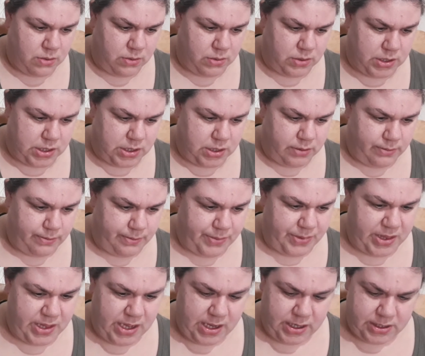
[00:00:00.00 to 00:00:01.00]
Hold on.
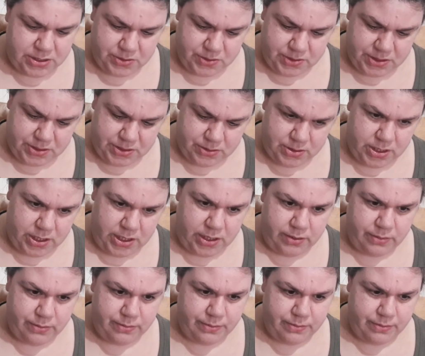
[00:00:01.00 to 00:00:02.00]
The actual
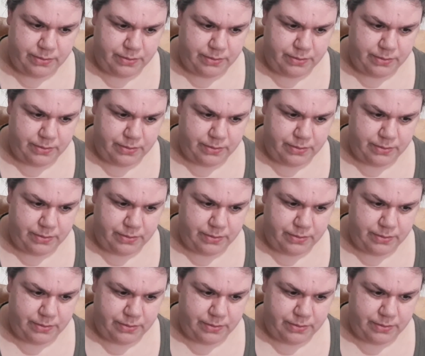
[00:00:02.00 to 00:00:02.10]
story.